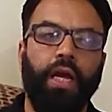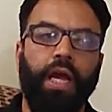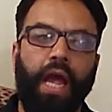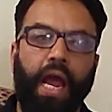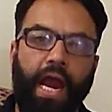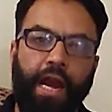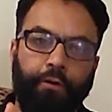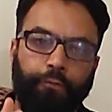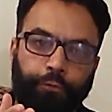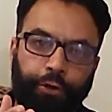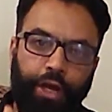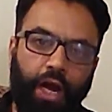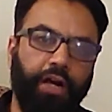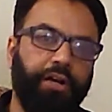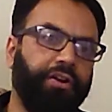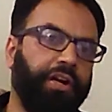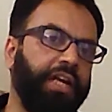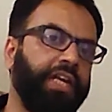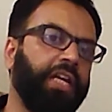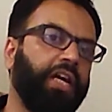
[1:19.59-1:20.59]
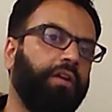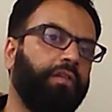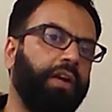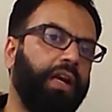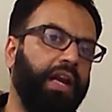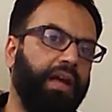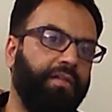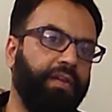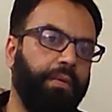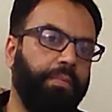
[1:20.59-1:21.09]
And we are trying our
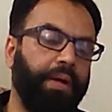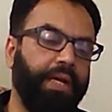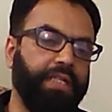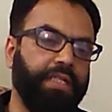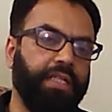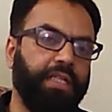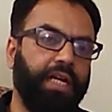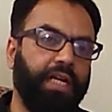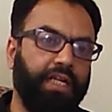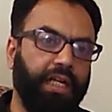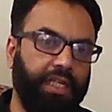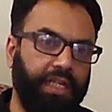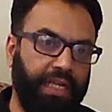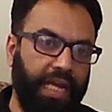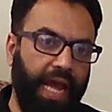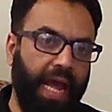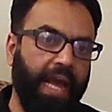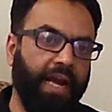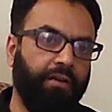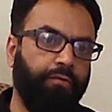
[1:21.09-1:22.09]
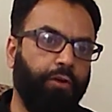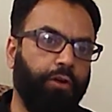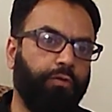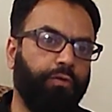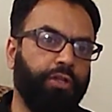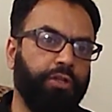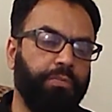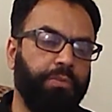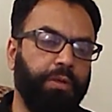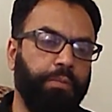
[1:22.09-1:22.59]
level best that the tag what
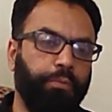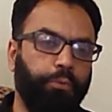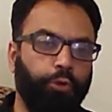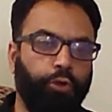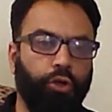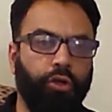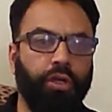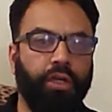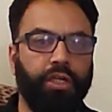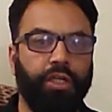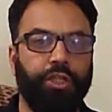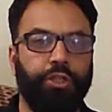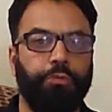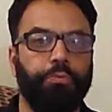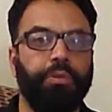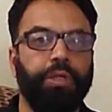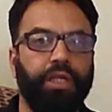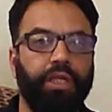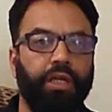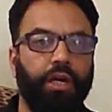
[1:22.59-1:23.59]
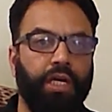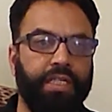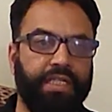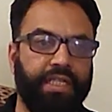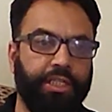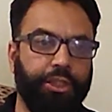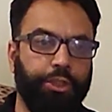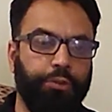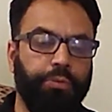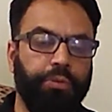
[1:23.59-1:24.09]
was being put on a Kashmiri as a
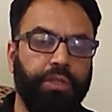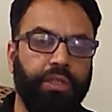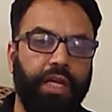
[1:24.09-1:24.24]
Kashmir,